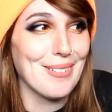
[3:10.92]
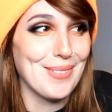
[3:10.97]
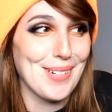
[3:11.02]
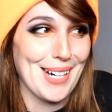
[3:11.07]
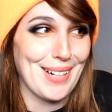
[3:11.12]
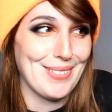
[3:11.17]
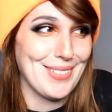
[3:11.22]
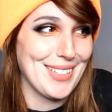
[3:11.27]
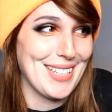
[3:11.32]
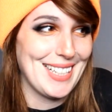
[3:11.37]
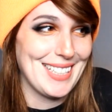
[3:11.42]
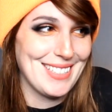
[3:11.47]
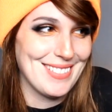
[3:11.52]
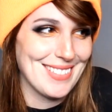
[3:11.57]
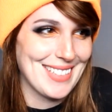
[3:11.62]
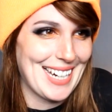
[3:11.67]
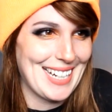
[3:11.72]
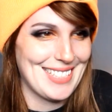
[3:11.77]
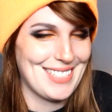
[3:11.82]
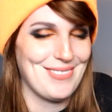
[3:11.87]
Why would they
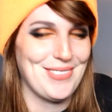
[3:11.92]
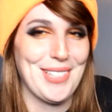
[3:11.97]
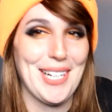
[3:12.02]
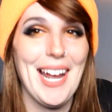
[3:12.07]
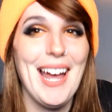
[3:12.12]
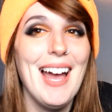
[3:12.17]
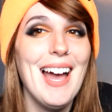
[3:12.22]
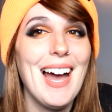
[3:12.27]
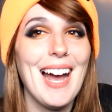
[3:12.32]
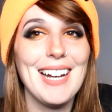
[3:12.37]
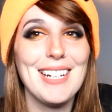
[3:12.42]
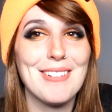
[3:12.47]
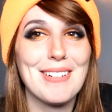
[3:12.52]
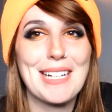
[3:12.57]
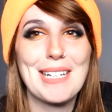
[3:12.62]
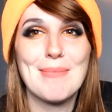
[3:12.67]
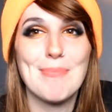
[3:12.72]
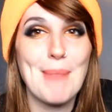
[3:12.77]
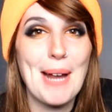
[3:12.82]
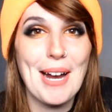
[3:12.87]
do that to me? You
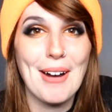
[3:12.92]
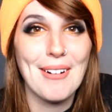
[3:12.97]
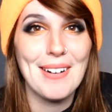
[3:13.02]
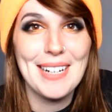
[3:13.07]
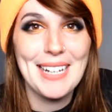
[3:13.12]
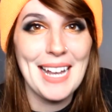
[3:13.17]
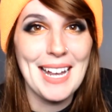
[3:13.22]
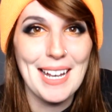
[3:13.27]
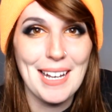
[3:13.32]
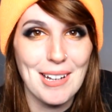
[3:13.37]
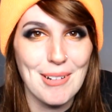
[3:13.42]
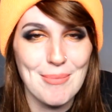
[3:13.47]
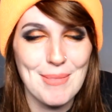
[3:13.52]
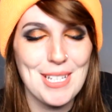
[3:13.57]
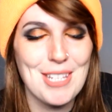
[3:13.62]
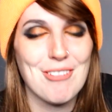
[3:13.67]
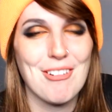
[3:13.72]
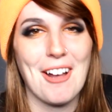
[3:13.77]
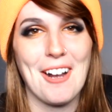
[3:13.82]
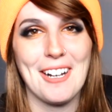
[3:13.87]
can marry him
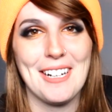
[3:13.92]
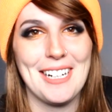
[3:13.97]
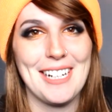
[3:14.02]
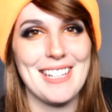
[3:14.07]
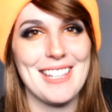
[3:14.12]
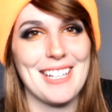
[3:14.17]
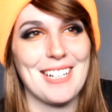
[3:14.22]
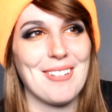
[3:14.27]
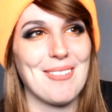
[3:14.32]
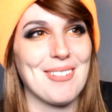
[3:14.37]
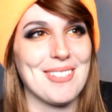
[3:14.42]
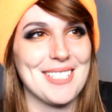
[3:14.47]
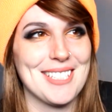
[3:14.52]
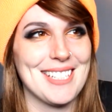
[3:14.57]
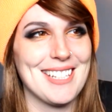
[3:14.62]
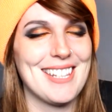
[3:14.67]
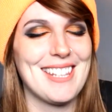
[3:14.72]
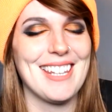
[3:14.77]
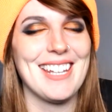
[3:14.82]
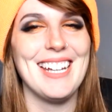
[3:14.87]
in Dragon Age
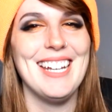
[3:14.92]
Inquisition.